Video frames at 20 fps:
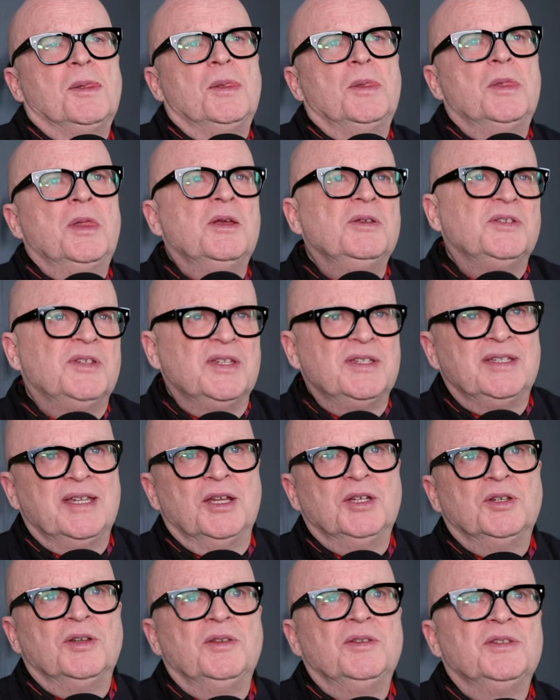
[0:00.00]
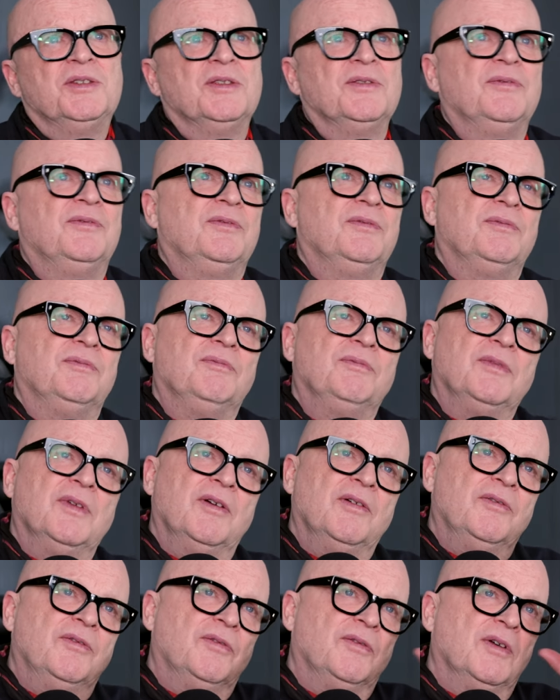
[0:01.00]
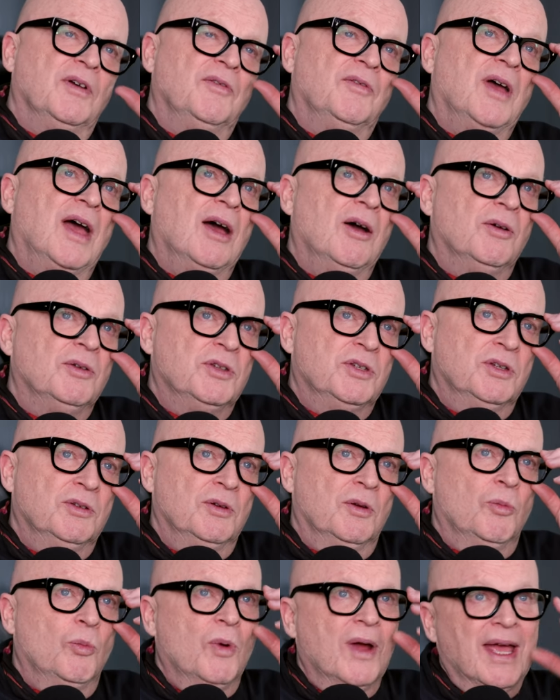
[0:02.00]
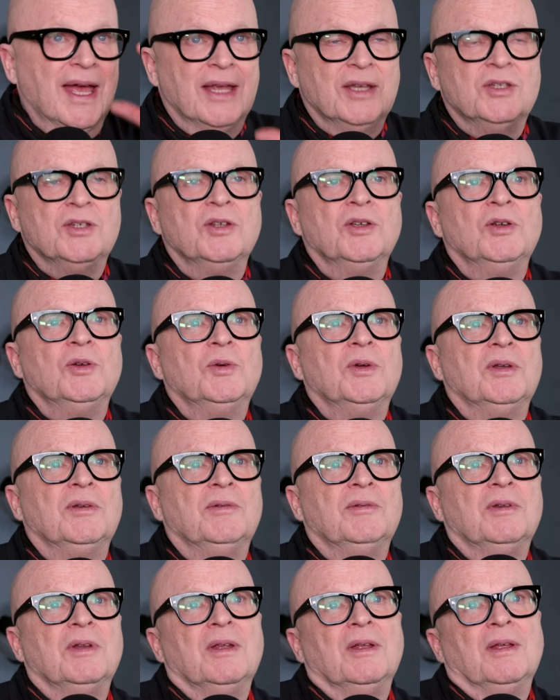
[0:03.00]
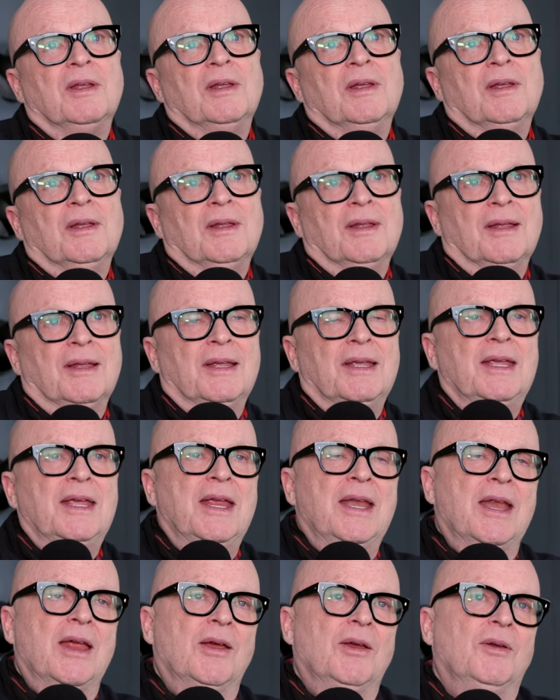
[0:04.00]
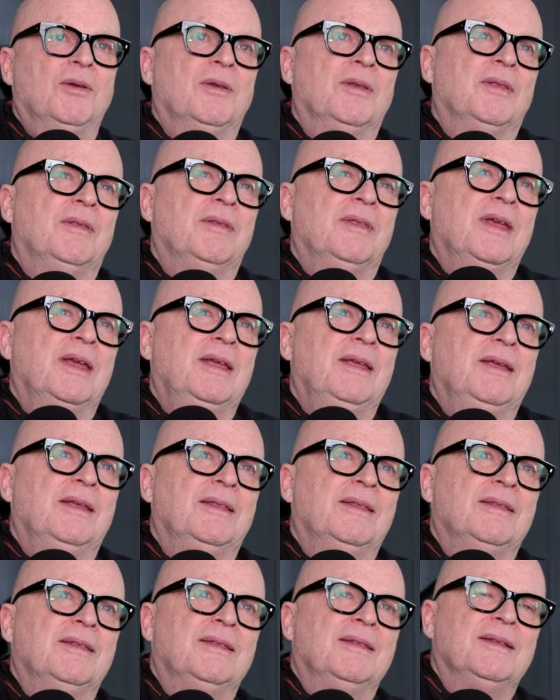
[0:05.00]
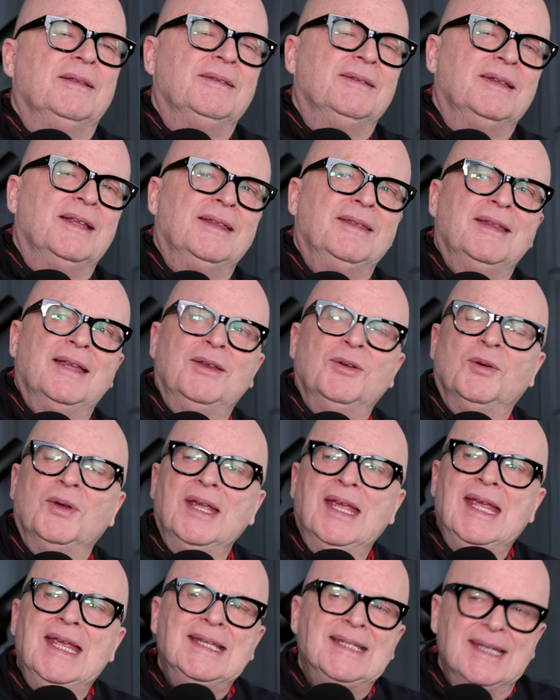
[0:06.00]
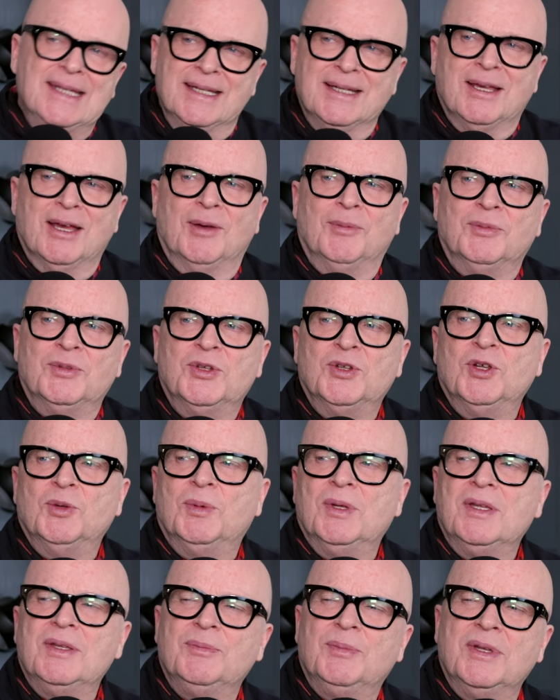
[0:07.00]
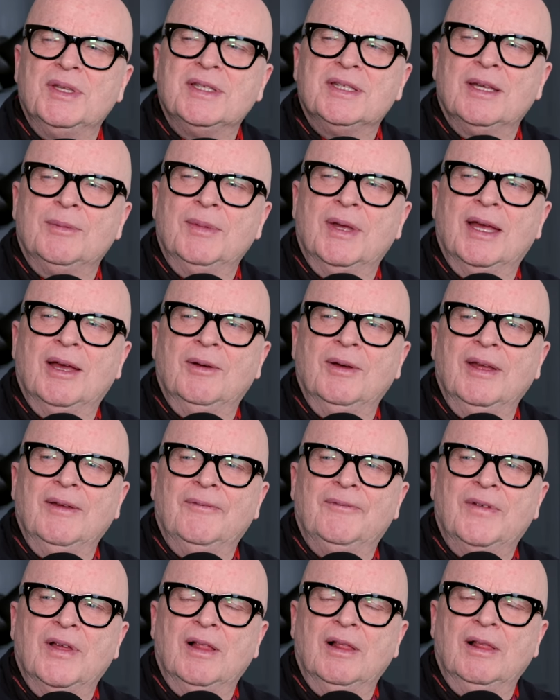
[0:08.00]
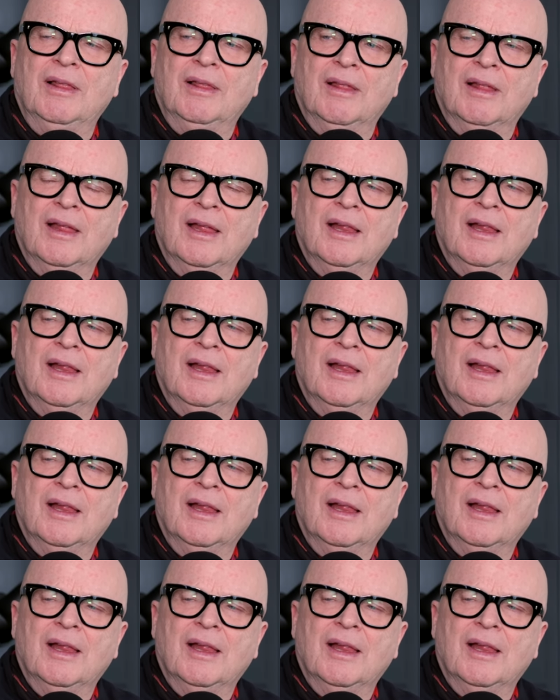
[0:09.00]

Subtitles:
those decisions of how to and where to, and you know, they're not easy to come to, but somehow it felt